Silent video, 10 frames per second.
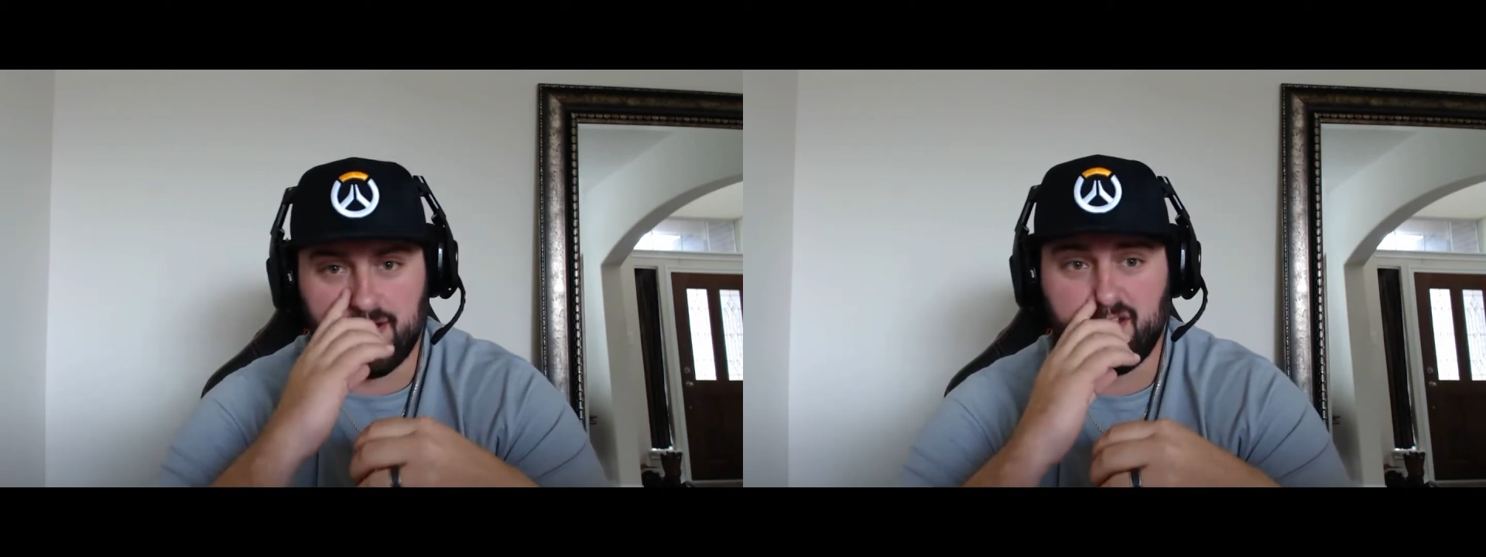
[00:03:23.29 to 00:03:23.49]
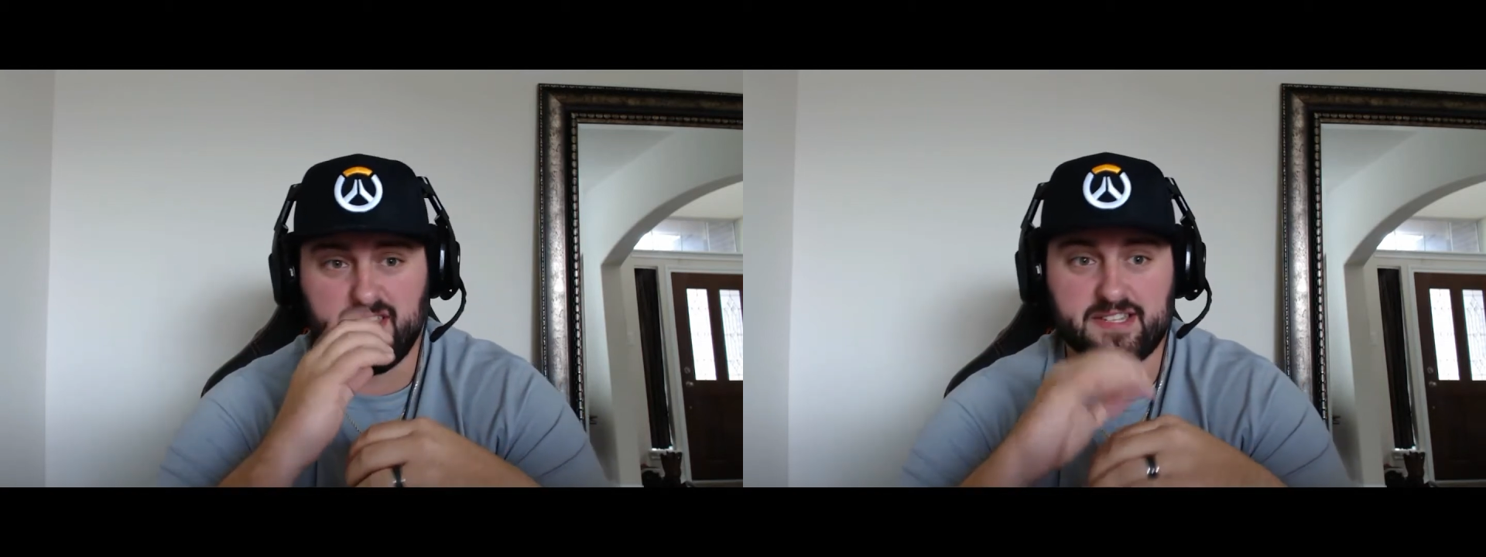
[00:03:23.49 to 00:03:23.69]

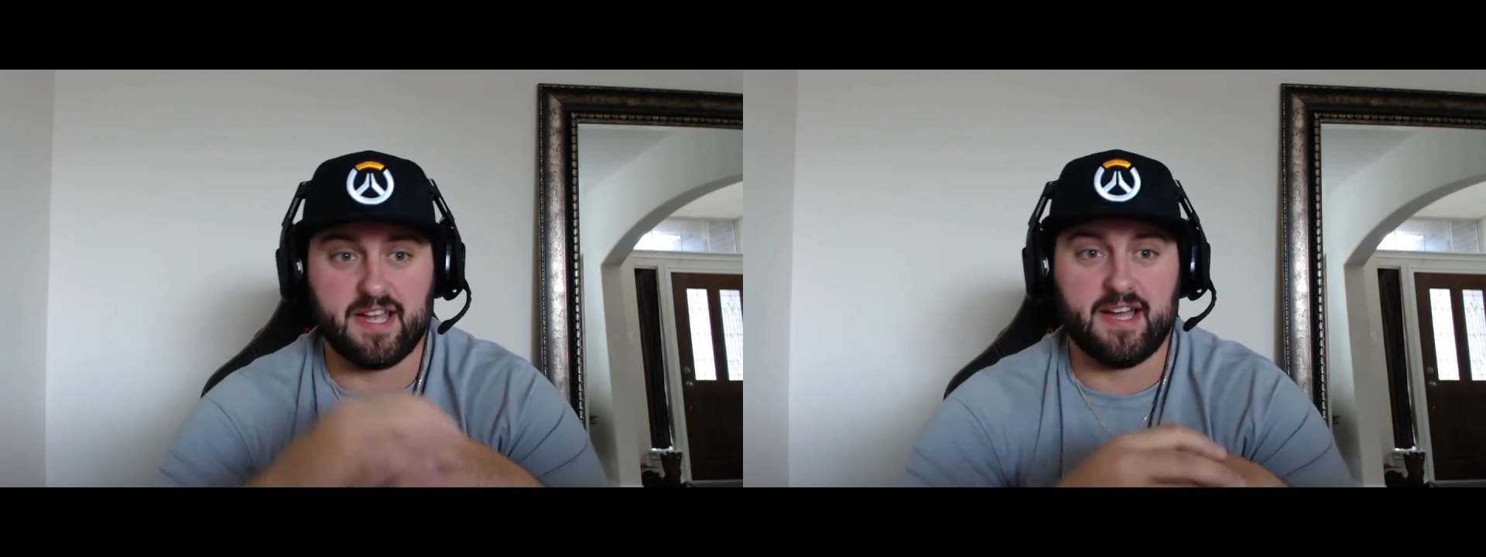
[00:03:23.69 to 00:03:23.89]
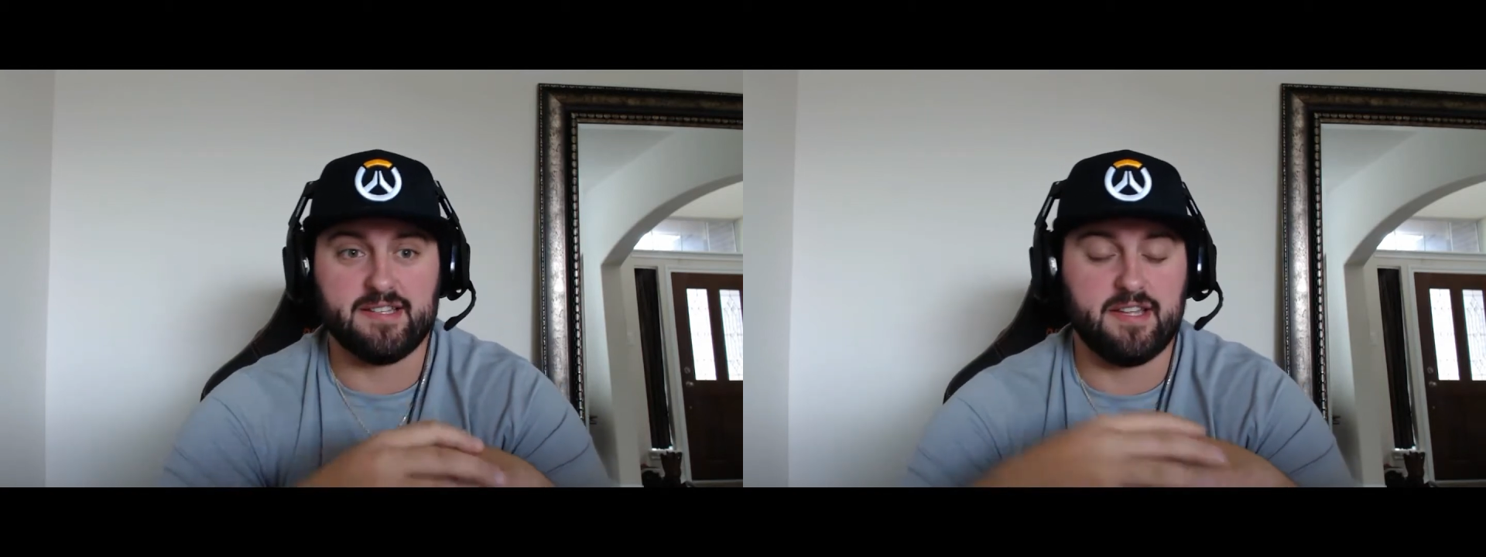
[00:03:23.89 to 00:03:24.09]
and all these
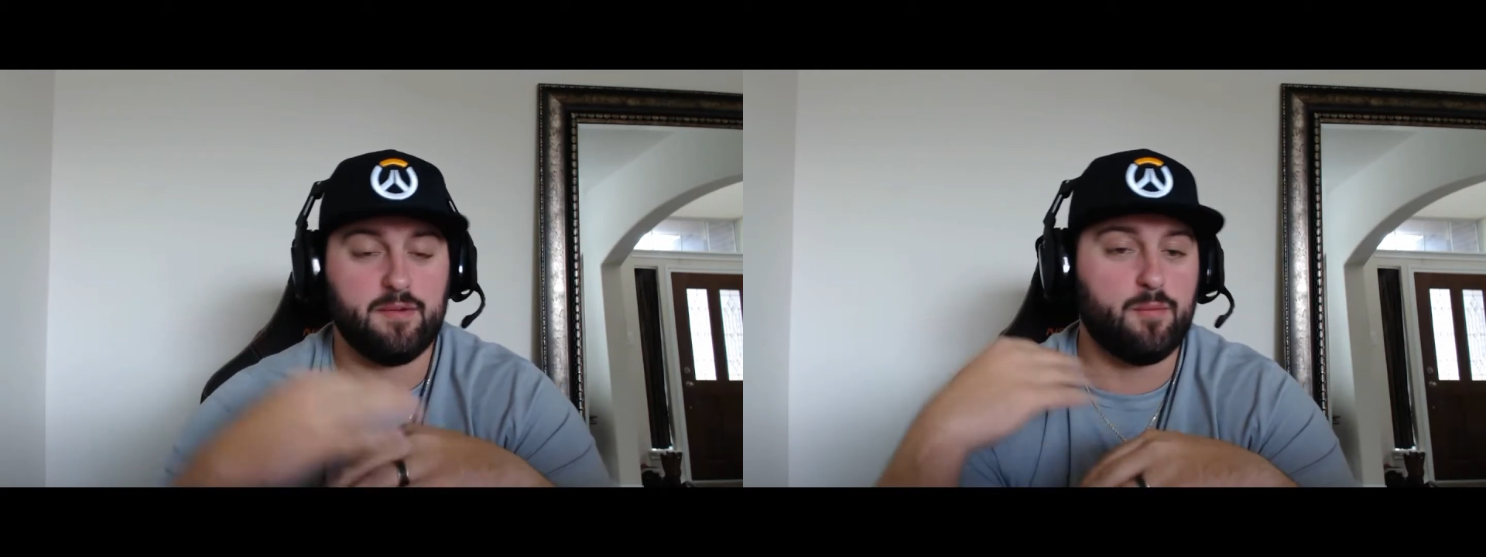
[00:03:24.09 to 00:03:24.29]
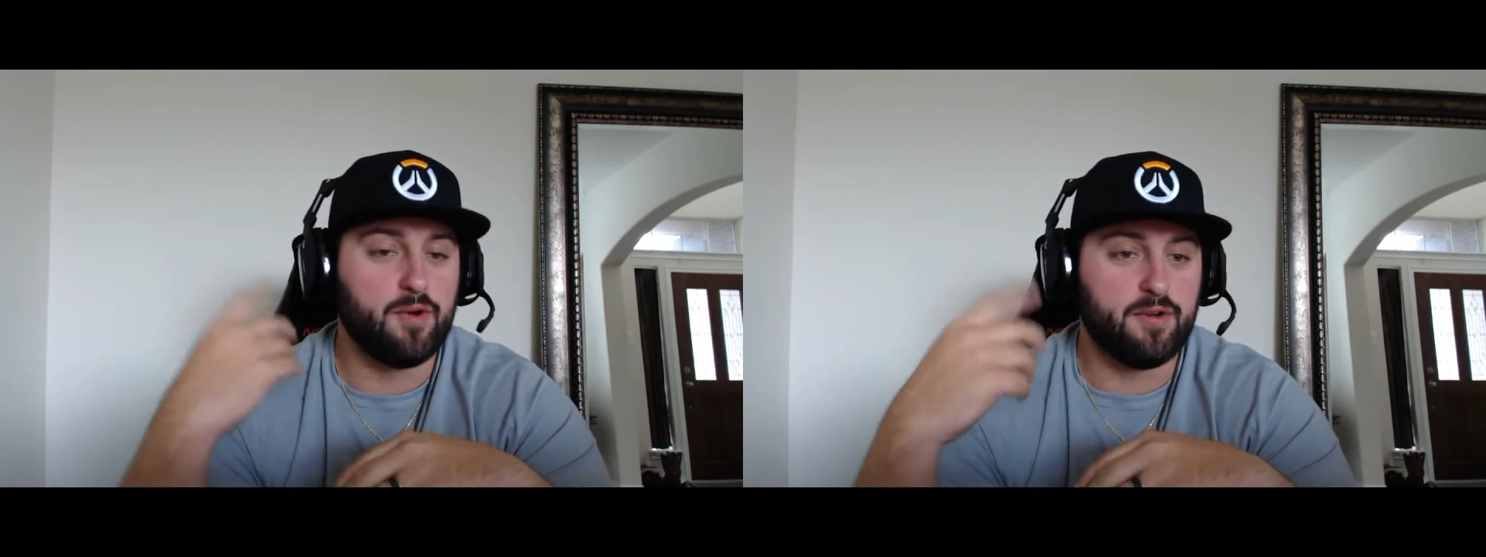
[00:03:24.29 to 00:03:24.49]
guys
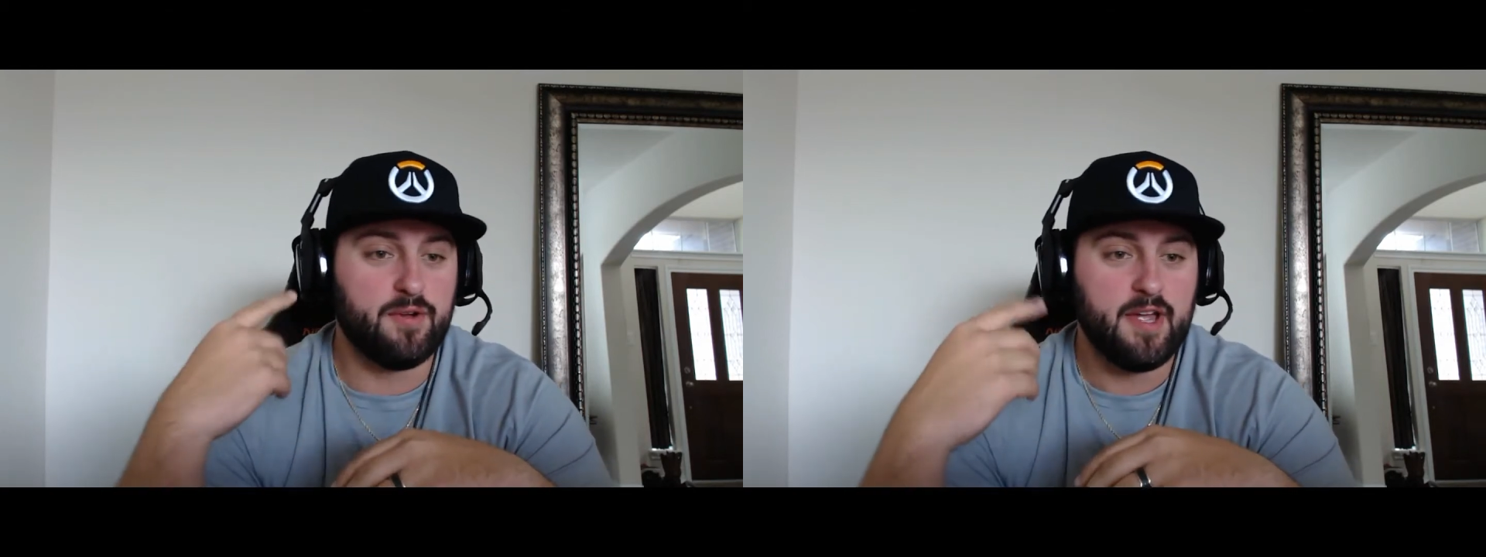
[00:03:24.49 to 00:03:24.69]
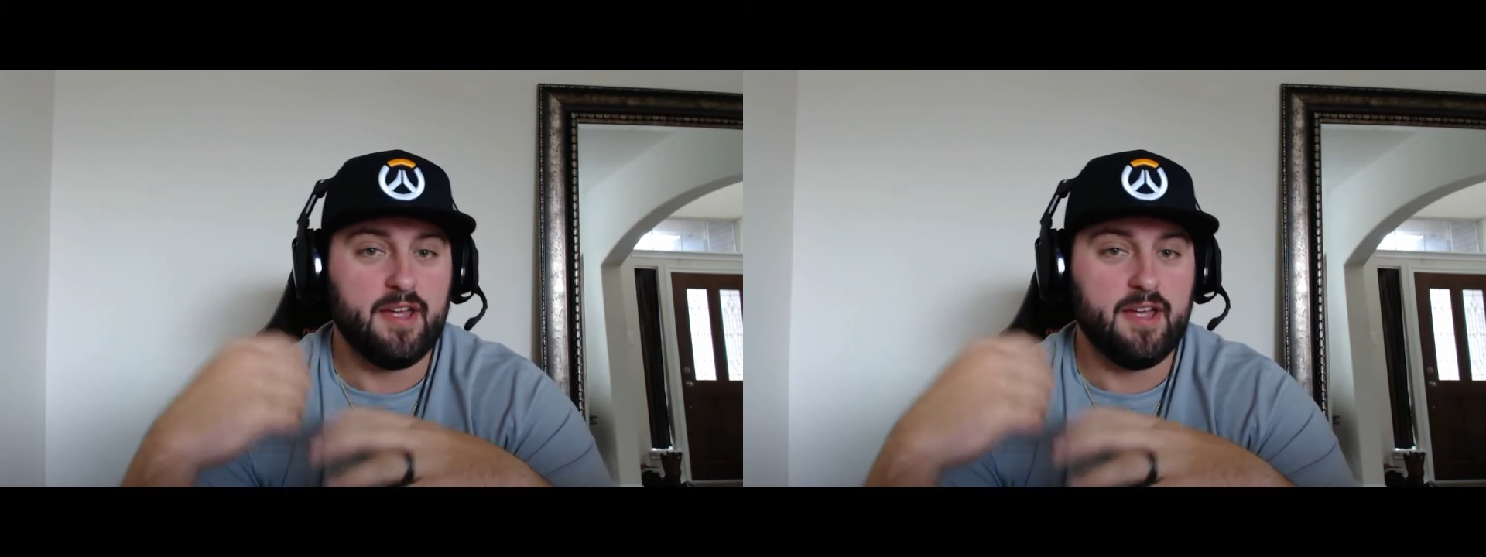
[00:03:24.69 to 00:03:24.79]
that will,